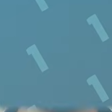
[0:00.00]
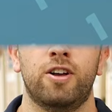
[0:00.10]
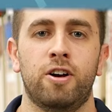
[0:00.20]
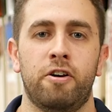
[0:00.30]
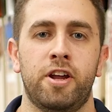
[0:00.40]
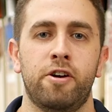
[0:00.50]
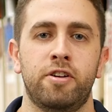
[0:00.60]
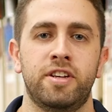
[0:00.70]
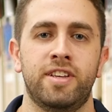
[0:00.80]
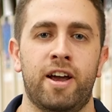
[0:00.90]
All right, here
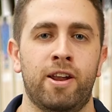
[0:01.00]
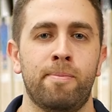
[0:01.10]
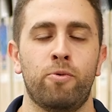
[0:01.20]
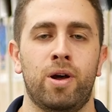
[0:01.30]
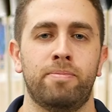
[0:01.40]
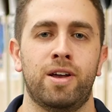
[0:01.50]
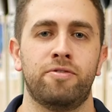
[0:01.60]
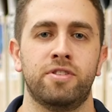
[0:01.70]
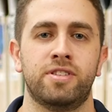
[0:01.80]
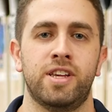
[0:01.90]
it is, our number 1 bat
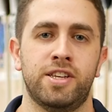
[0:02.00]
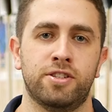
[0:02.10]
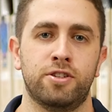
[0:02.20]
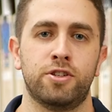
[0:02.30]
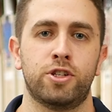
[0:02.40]
for the season.